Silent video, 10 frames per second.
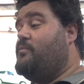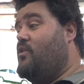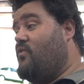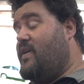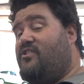
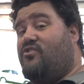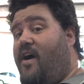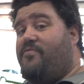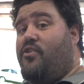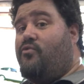But already just
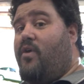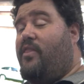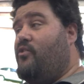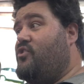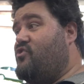off the
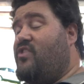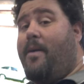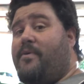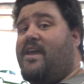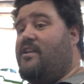throttle, just
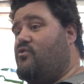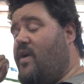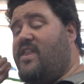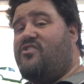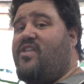snapping it, it's
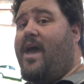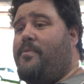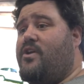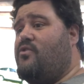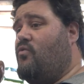already
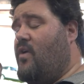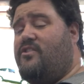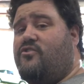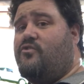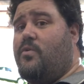snappier,
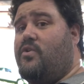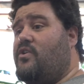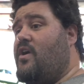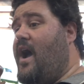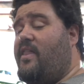runs
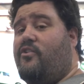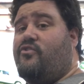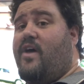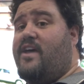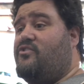smoother,
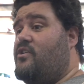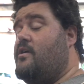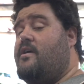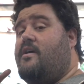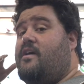idles nicer.
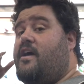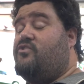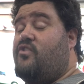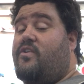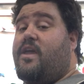
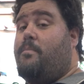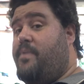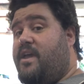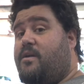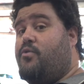It's really a
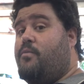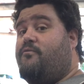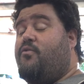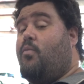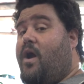big
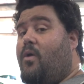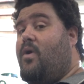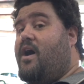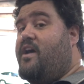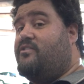improvement from where it
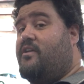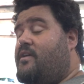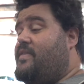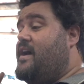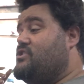was.
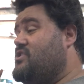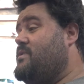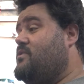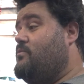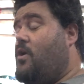Now, it should
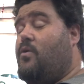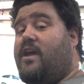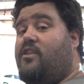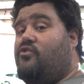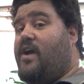be
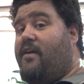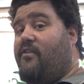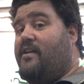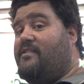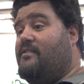okay to drive
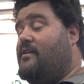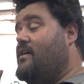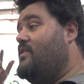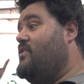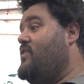around
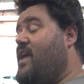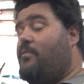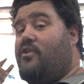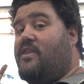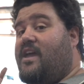the
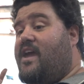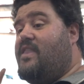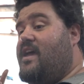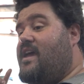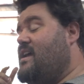neighborhood again,
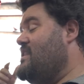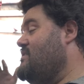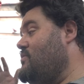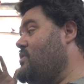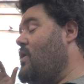
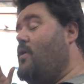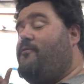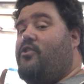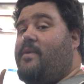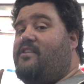and we'll hope
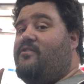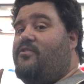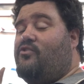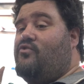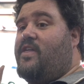for the best if it
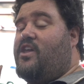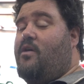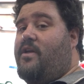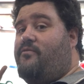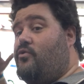doesn't try to kill
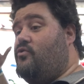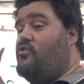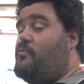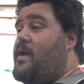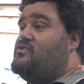me through
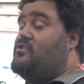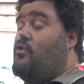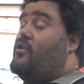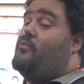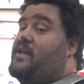suspension
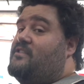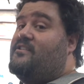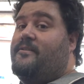or other means.